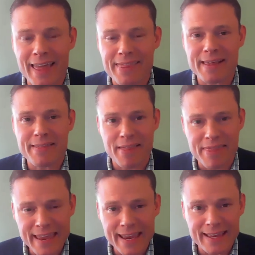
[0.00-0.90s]
I think the
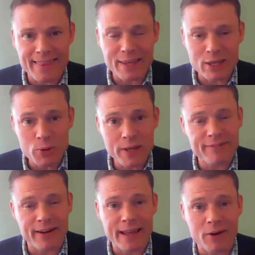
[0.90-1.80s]
thing that you need
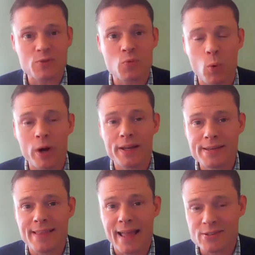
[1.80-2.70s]
to find out is, what
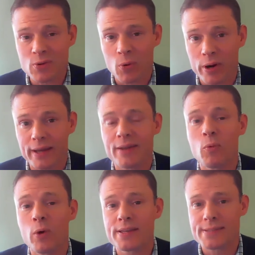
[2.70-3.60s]
is that story
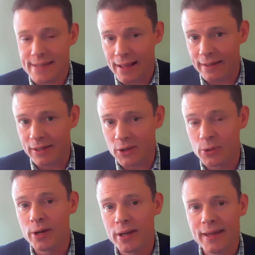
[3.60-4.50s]
and what is it telling
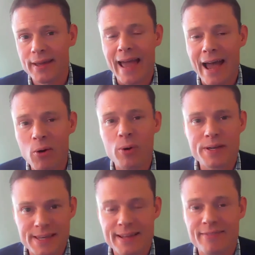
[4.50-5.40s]
you? How
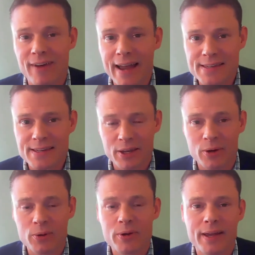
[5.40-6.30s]
is it advising
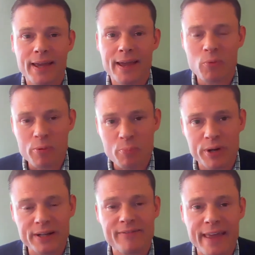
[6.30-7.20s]
you? And with
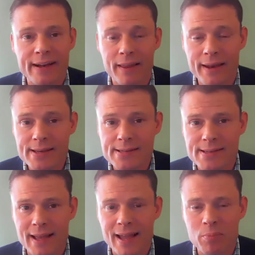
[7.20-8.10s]
predictive
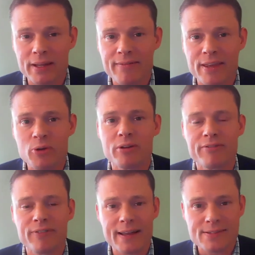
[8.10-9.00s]
analytics, I believe that you can
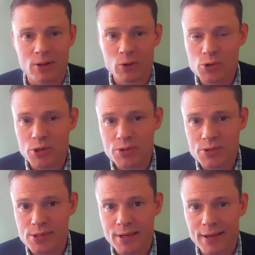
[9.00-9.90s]
find
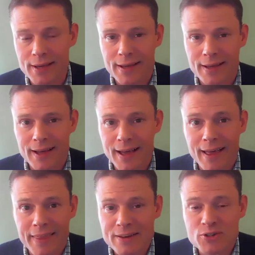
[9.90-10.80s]
solutions
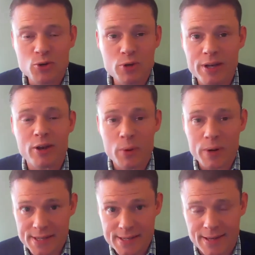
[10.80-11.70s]
that you didn't know
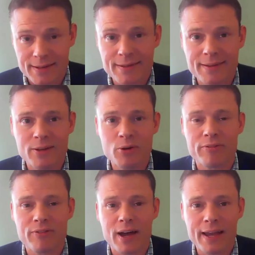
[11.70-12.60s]
existed. You
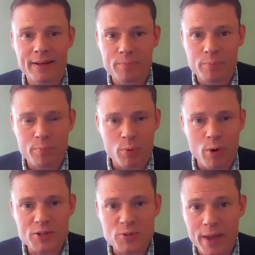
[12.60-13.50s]
can find
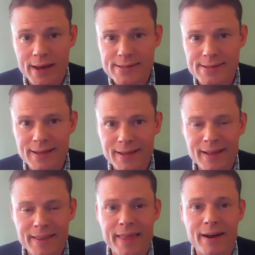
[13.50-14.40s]
prospects
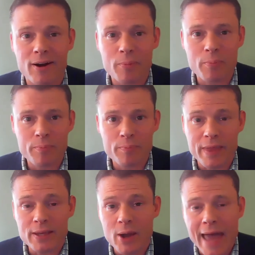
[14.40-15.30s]
that
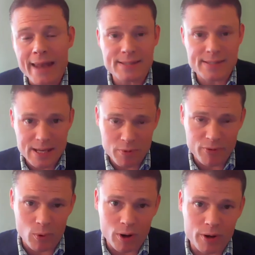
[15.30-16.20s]
you hadn't seen
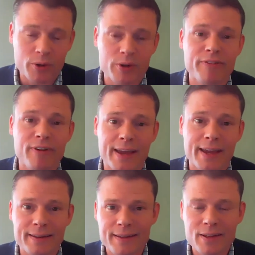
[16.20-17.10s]
before. You can
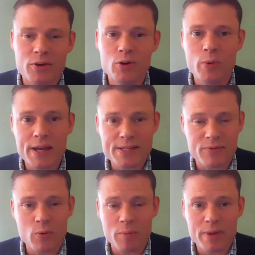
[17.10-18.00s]
find new ways
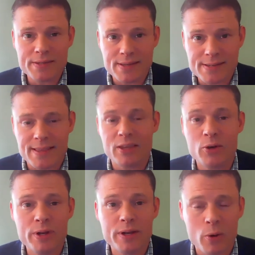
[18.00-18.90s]
of doing business that
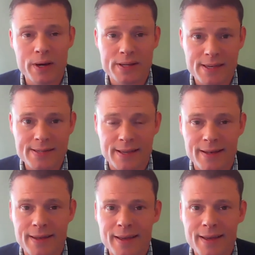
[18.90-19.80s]
you didn't know
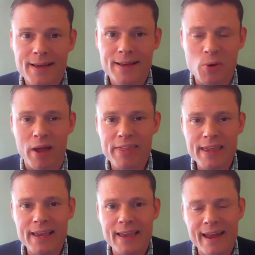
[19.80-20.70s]
existed. So I
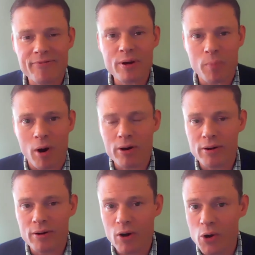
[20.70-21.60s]
think every
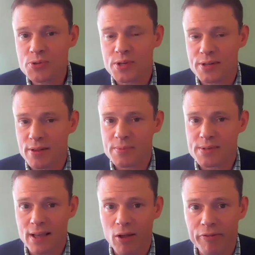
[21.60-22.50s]
marketer owes it to
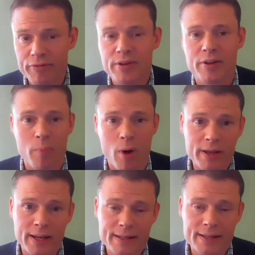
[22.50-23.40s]
themselves, to their
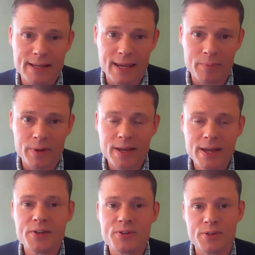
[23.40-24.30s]
marketing team,
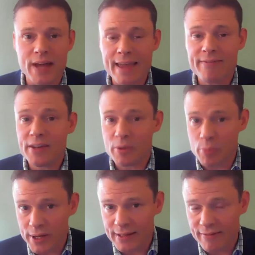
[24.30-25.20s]
to dive into
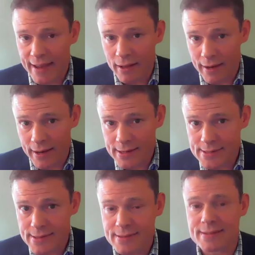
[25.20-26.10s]
predictive
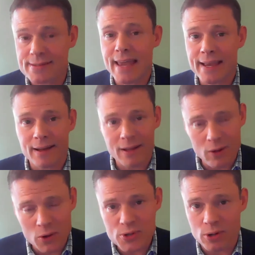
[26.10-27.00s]
analytics, to take a
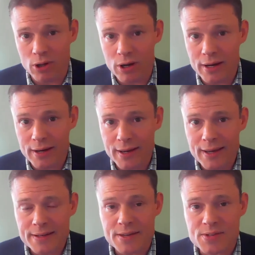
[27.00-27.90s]
closer look,
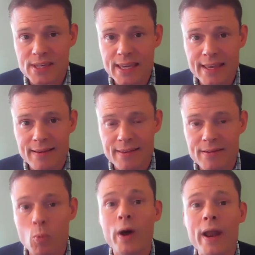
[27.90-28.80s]
to see
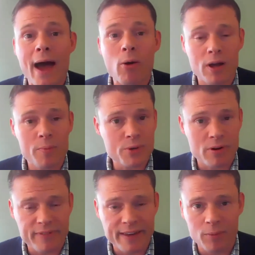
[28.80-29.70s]
what outcomes
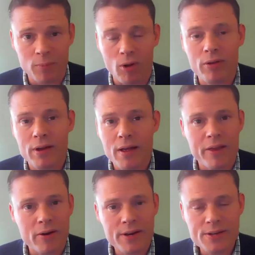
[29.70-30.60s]
are available.
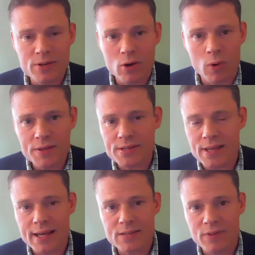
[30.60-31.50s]
There is no
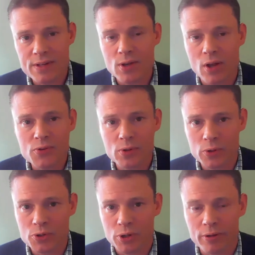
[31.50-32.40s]
one-size-fits-all
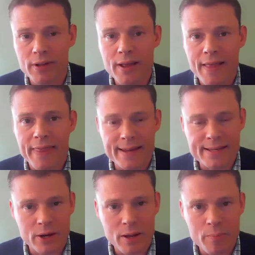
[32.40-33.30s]
solution that
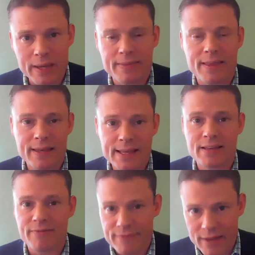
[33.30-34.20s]
is going to meet the
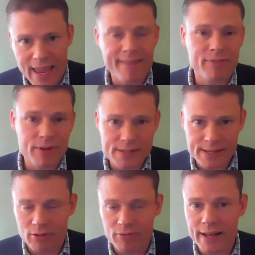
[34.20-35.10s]
needs of every
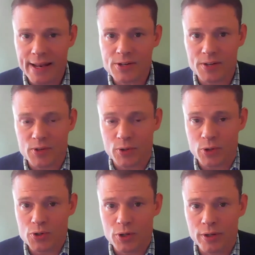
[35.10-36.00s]
single financial
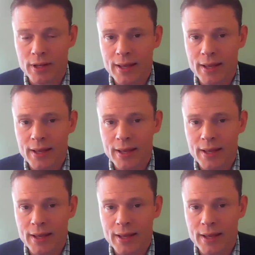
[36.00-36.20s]
institution.